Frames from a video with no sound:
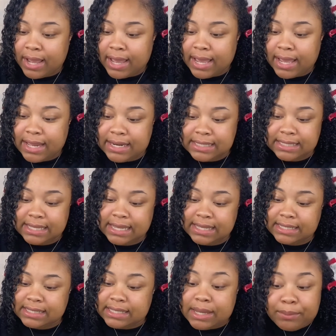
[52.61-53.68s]
And it says
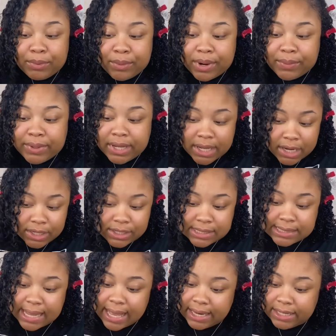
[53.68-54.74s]
temporary color
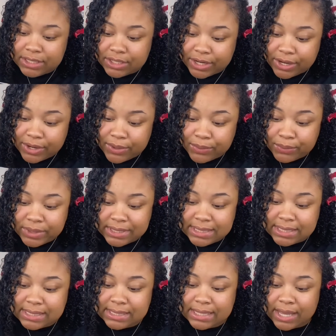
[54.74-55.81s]
styling gel,
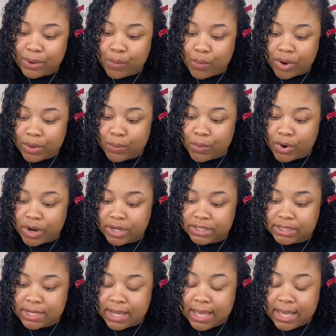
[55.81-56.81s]
rinses in one wash.